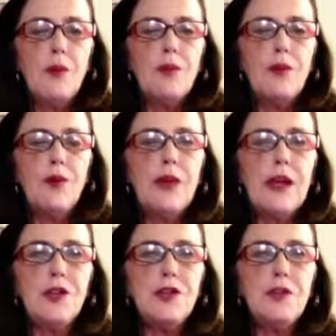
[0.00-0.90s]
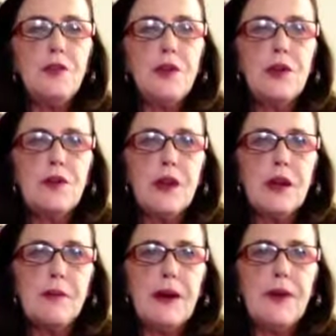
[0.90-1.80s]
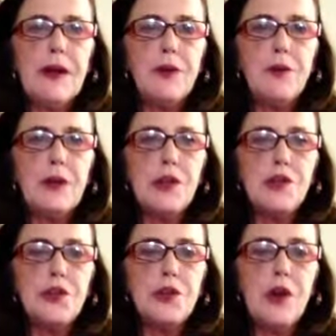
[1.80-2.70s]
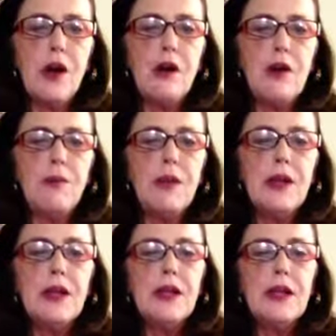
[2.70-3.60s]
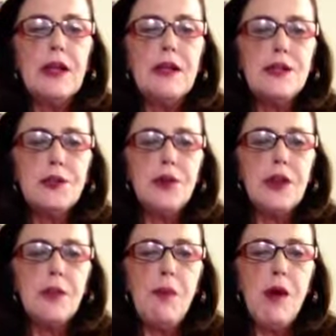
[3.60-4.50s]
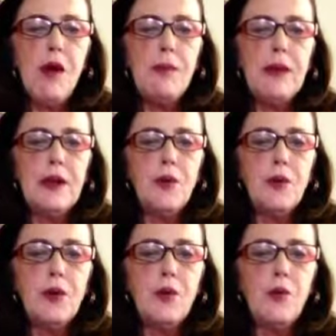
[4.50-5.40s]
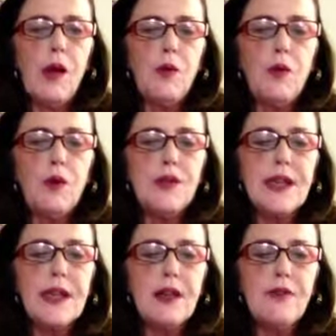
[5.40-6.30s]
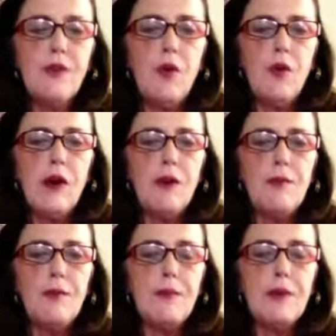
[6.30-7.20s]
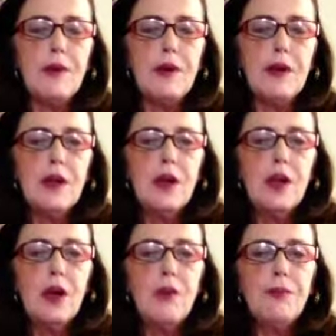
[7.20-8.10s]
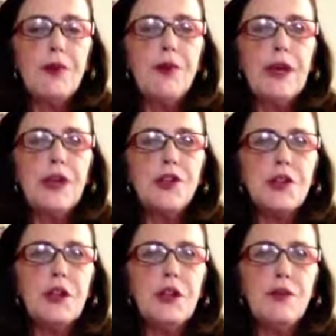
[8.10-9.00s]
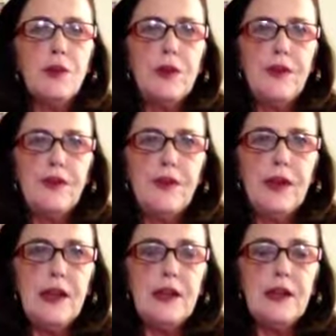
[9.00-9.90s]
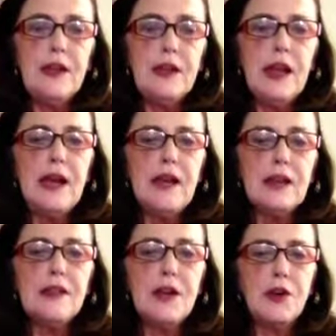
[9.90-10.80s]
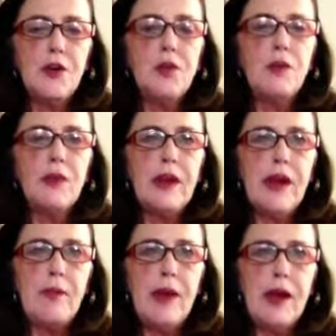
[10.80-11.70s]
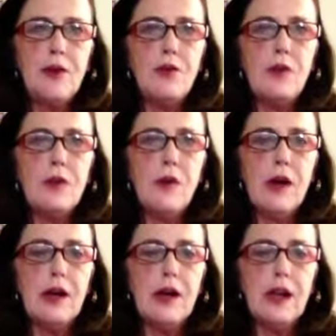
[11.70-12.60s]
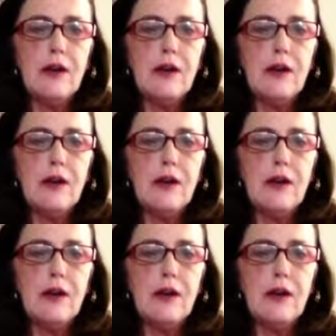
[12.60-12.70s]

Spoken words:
Pronation, when you talk about that in relation to your arm, is turning the palm inward while rotating the forearm. Pronation with the feet, that is a normal gait pattern when walking.